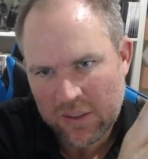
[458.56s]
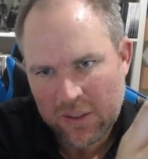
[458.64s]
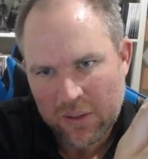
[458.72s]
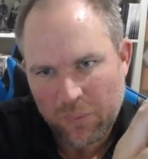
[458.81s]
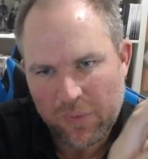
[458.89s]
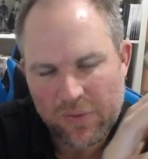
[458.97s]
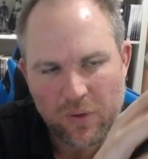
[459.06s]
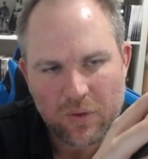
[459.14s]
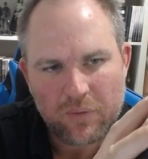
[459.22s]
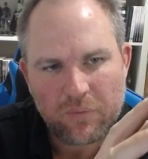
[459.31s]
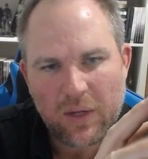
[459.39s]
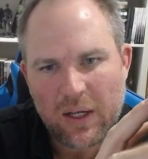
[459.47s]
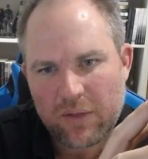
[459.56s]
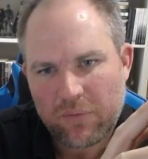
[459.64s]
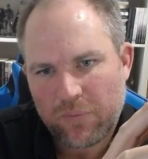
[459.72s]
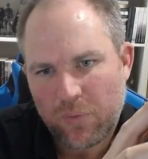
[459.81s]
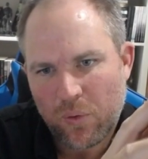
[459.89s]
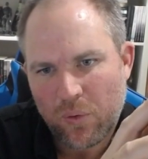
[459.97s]
with your
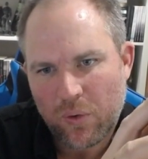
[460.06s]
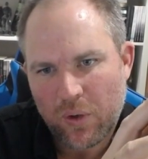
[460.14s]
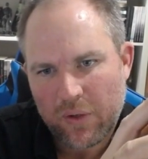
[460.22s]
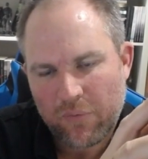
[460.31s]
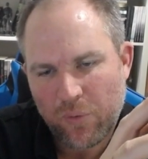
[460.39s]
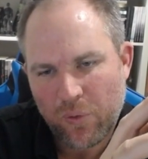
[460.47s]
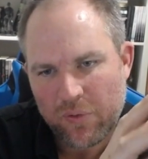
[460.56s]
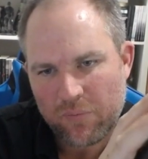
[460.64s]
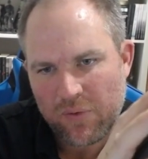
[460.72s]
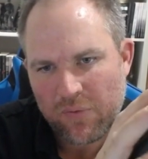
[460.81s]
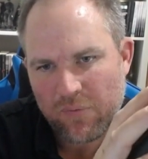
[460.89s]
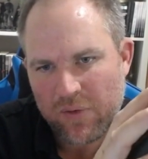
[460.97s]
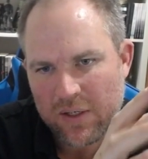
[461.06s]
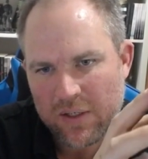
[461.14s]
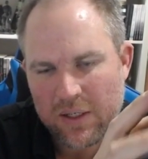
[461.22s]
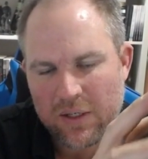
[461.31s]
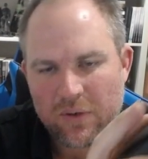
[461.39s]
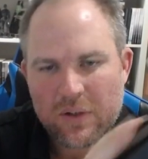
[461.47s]
fourth and fifth finger
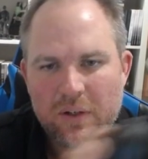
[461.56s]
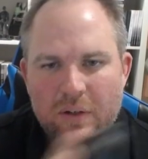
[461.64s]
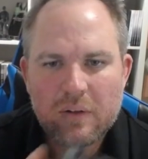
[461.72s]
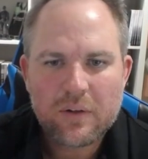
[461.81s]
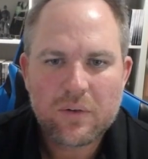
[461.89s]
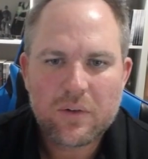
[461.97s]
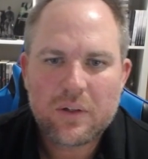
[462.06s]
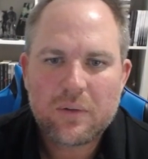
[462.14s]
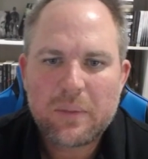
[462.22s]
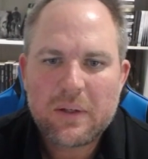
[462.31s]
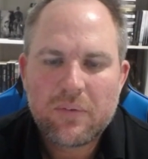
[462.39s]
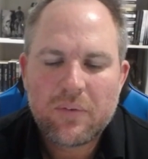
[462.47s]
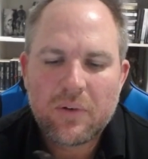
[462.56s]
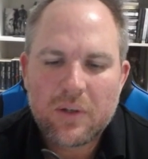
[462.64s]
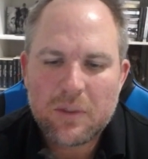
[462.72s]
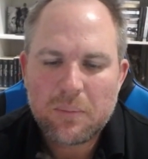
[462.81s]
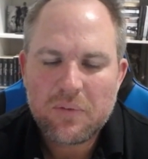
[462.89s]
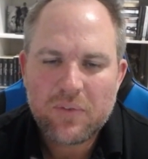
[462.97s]
near it. You'd
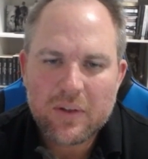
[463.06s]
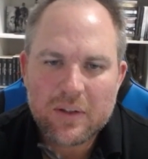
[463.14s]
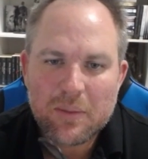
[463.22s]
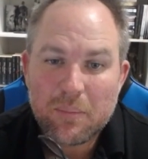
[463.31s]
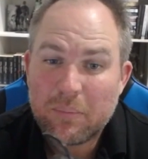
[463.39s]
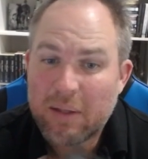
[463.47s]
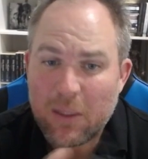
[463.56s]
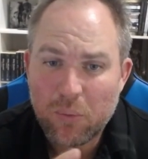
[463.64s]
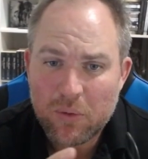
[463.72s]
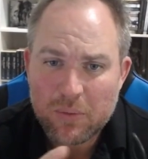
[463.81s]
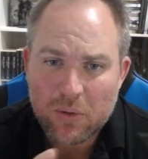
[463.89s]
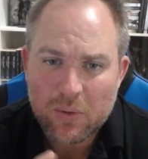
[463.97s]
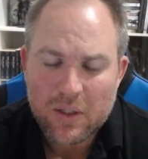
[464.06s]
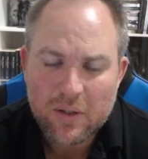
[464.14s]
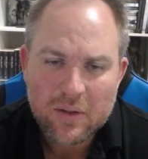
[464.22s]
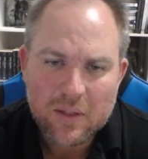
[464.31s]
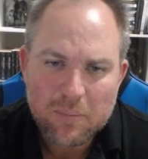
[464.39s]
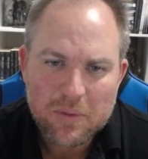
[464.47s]
be feeling them, but they wouldn't be doing
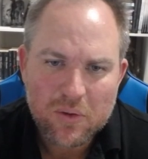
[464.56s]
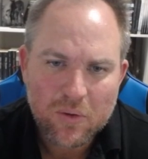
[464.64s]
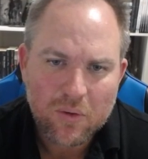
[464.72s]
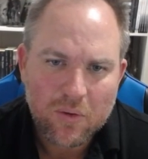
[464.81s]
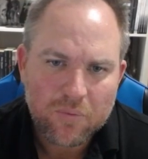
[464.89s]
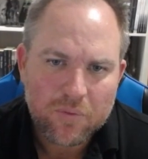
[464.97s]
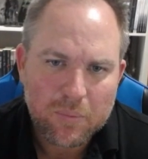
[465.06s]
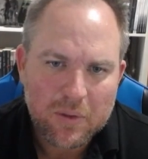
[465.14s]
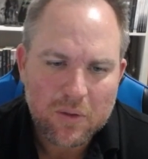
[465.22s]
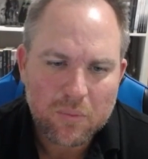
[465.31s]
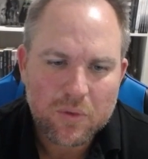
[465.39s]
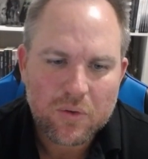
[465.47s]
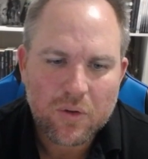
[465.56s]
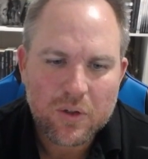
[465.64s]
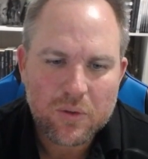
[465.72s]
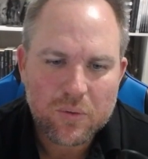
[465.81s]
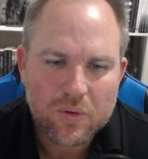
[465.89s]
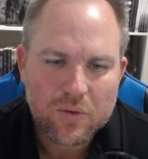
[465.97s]
anything. They'd be turned off depending on what side
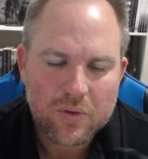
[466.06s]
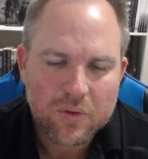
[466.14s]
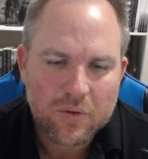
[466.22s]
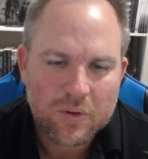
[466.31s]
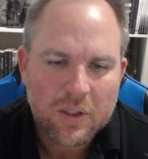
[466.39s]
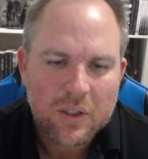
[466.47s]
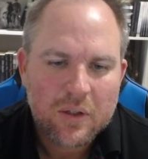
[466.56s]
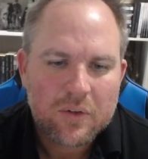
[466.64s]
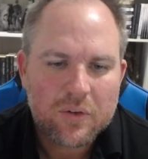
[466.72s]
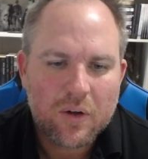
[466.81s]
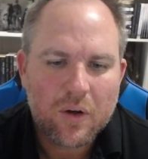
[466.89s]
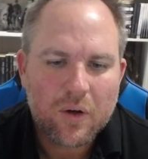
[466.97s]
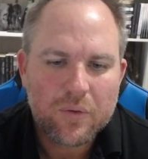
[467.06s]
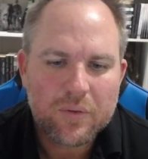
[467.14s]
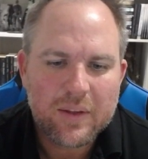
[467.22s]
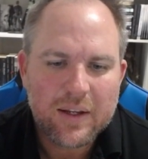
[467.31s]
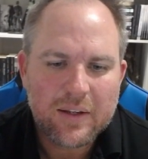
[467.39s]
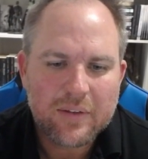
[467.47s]
you're using on. So
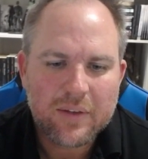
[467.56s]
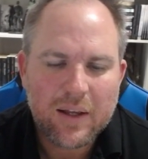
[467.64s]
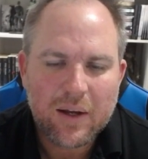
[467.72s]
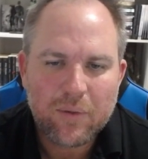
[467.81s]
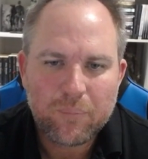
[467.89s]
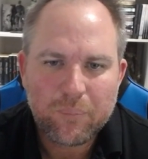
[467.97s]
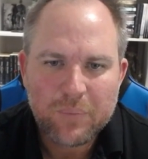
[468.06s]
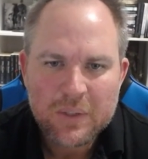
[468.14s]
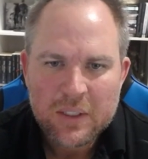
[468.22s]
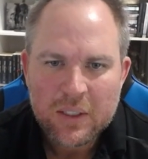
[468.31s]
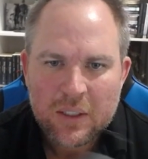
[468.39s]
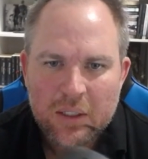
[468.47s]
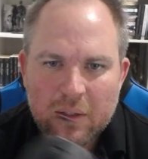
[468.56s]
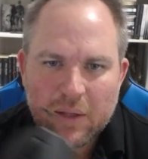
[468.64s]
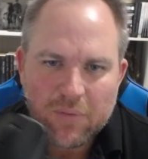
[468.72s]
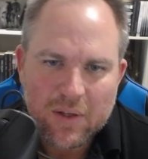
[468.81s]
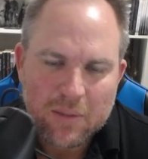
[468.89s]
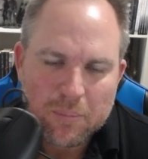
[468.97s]
they
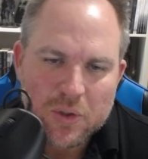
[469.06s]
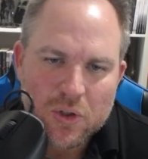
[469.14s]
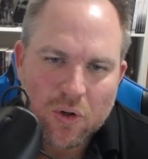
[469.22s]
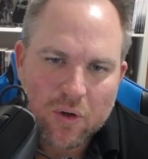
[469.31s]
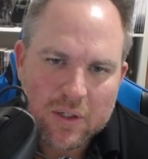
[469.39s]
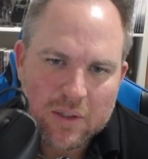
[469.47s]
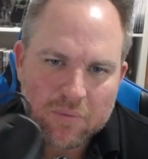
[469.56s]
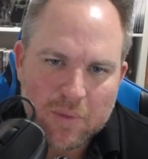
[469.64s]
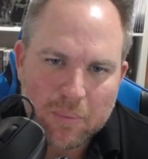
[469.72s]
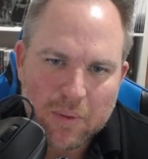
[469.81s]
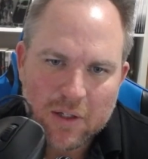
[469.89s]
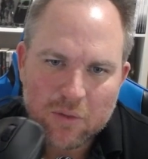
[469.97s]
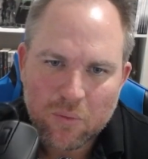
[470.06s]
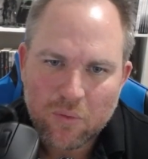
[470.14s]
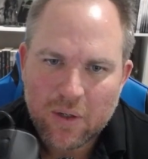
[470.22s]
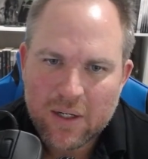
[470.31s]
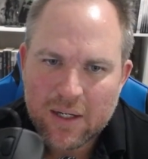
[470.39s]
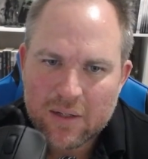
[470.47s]
found the majority of the players were
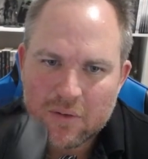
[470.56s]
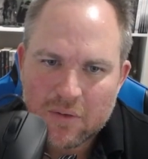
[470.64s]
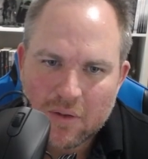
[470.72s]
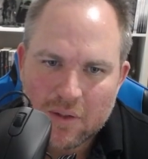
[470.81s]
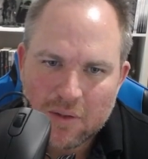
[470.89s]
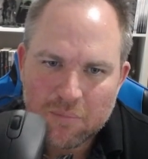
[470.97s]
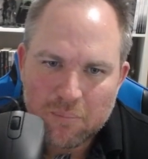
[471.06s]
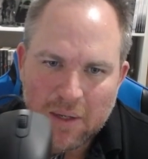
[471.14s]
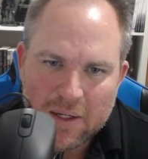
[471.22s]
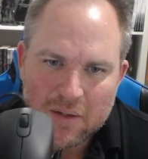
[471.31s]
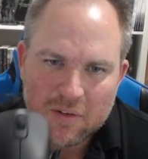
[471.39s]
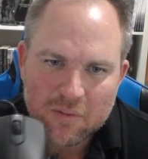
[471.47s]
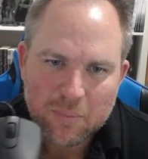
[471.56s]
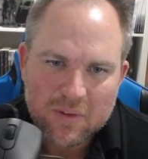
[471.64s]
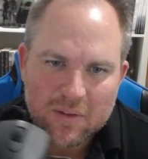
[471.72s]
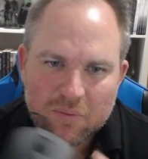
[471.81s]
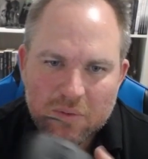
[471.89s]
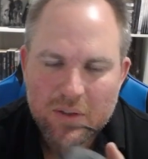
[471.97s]
right-handed, so they've made a
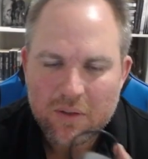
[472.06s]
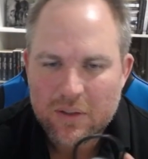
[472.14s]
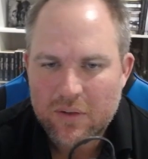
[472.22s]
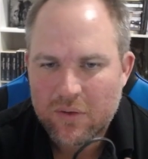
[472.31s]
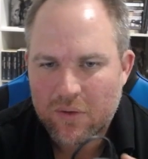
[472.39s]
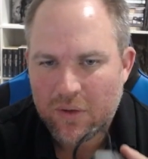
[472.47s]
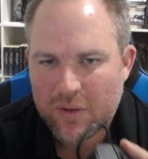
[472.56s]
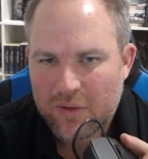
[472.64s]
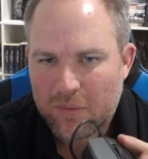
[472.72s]
specifically designed